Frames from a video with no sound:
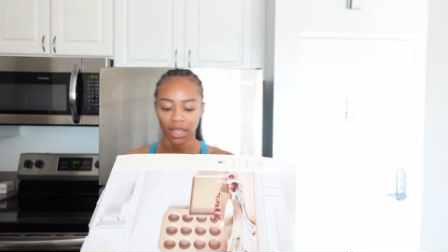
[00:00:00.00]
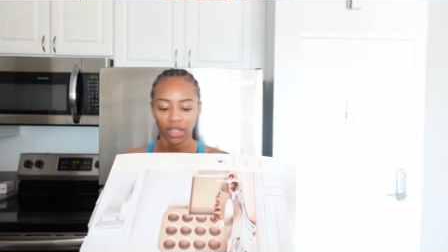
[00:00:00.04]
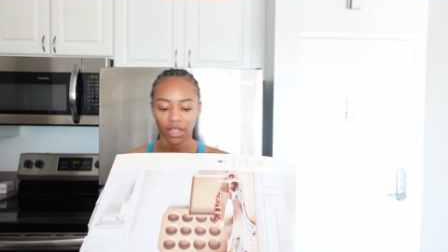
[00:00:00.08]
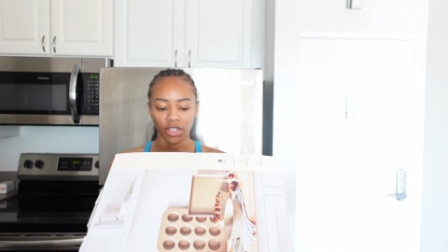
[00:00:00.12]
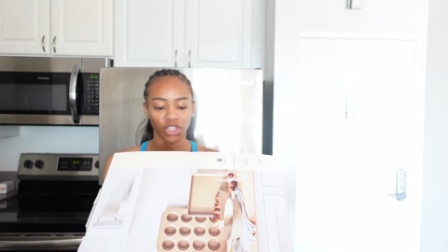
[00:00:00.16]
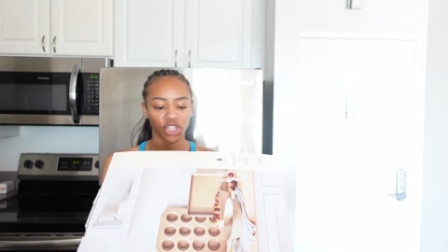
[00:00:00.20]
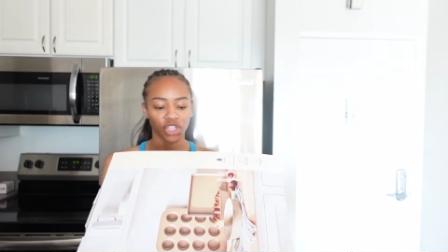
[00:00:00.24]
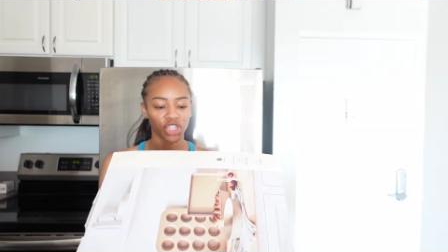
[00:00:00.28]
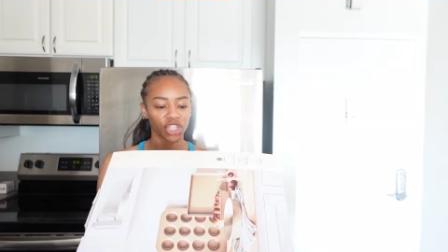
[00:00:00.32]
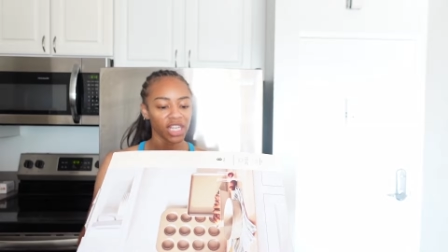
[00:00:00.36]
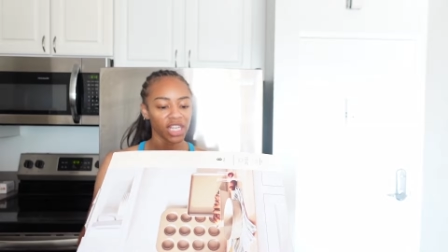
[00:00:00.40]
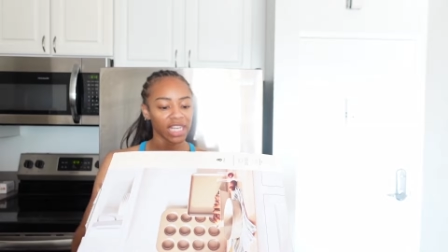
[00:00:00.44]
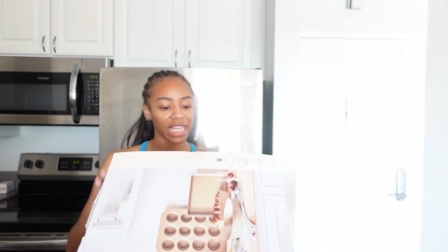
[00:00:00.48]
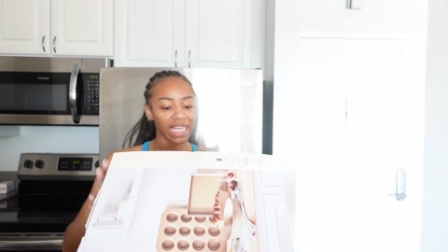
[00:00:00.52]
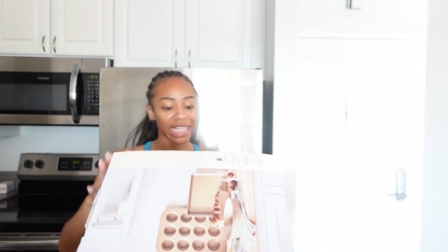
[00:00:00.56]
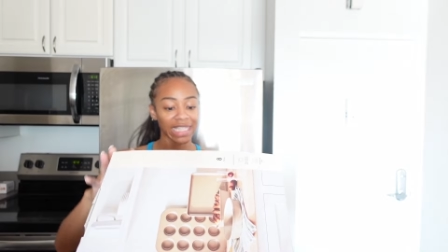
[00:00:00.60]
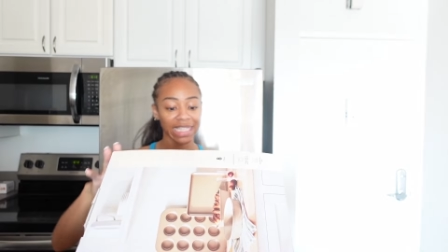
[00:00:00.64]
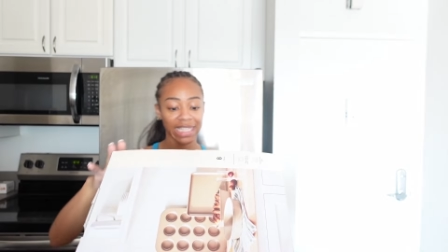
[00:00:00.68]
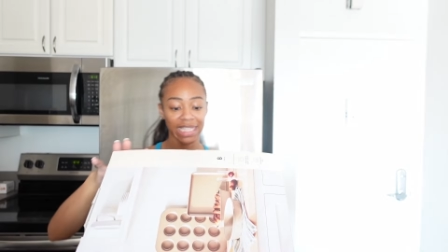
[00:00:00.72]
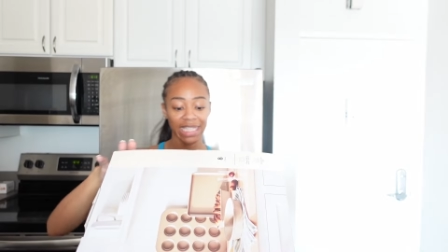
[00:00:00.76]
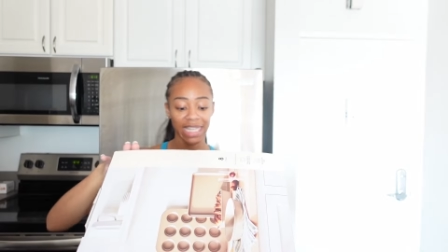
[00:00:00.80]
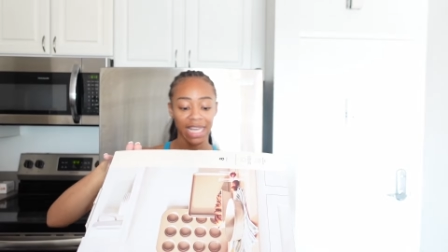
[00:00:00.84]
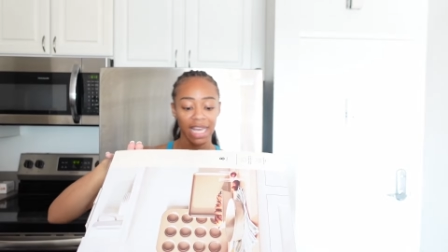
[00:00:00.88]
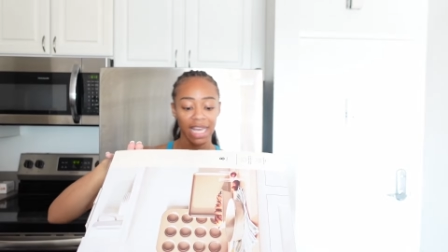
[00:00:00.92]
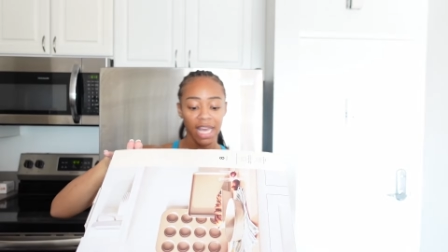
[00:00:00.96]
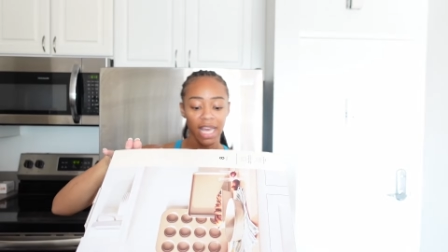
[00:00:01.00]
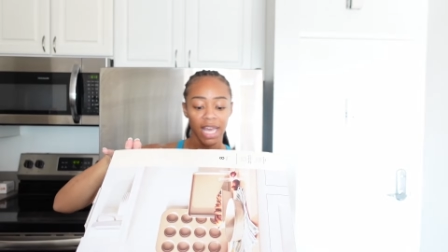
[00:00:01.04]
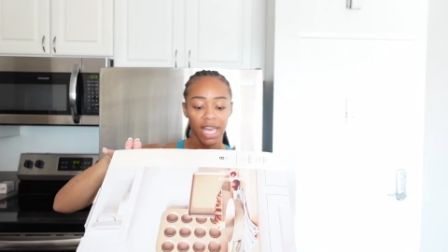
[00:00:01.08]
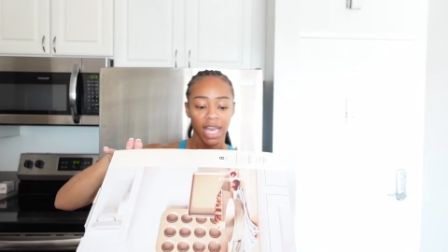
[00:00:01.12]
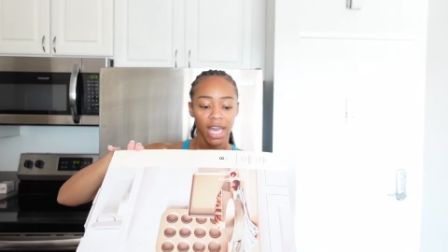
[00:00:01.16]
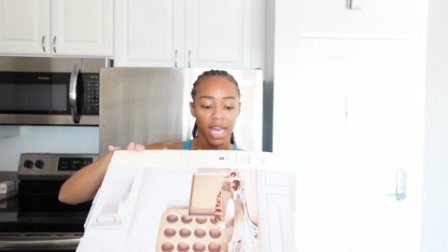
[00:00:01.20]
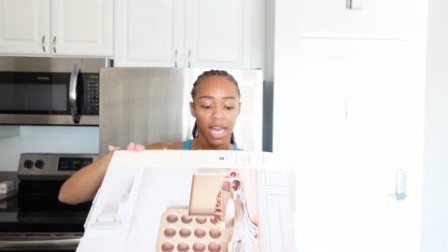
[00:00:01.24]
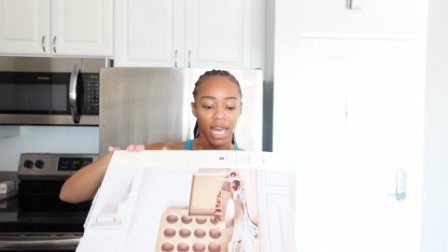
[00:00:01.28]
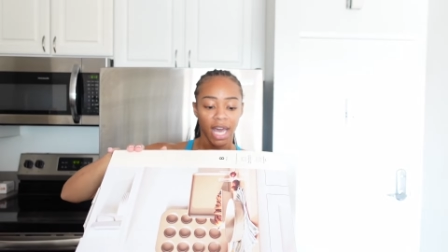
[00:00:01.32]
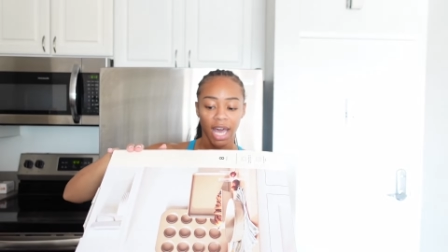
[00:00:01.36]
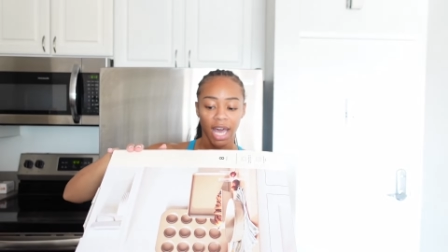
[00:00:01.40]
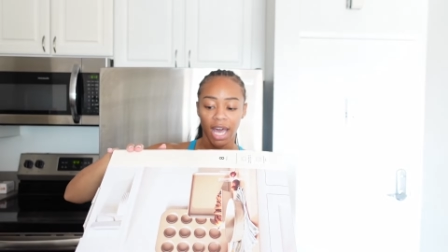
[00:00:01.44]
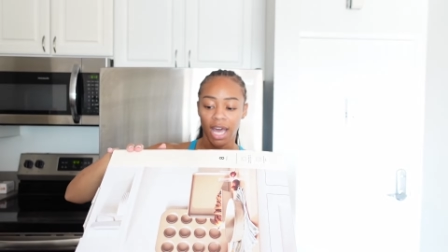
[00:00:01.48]
sheets,
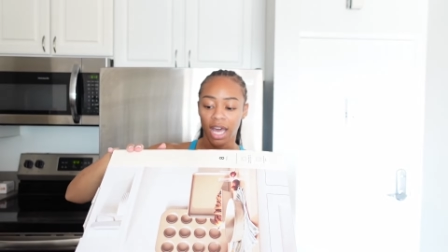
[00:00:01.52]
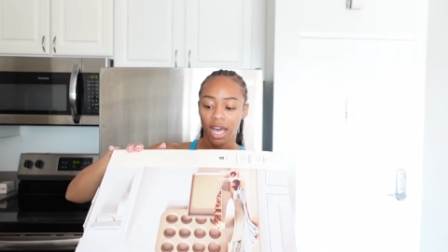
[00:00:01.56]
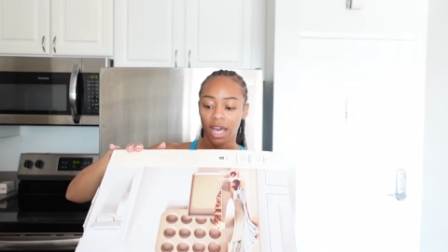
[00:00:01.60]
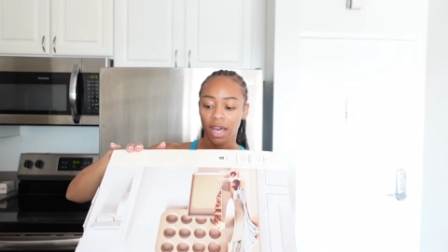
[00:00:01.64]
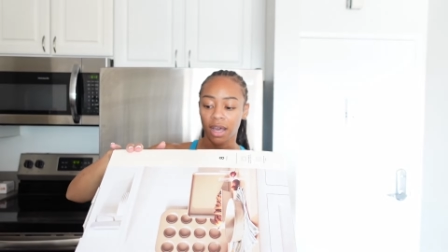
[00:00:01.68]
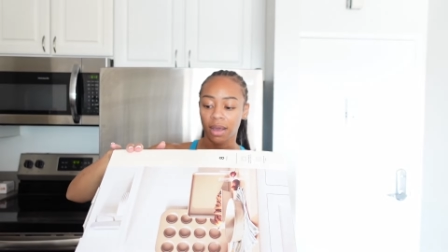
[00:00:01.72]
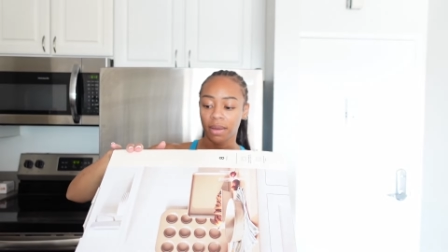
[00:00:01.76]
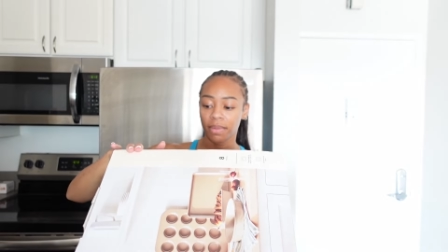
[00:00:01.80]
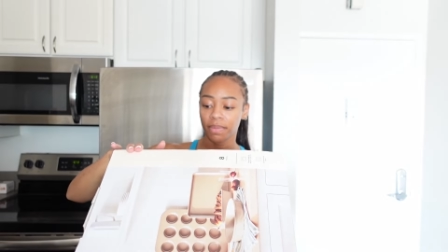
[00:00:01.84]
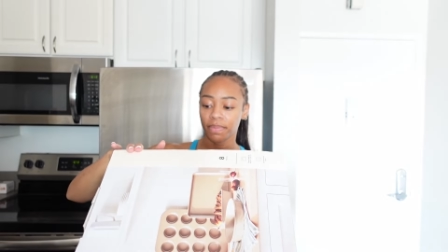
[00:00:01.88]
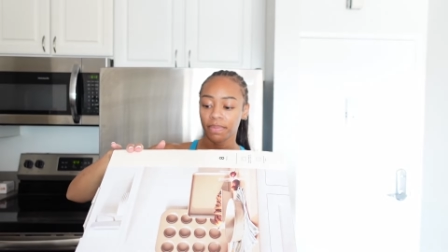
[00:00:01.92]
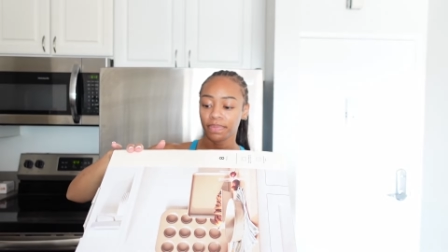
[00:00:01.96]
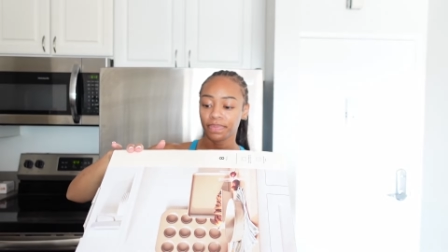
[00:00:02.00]
um,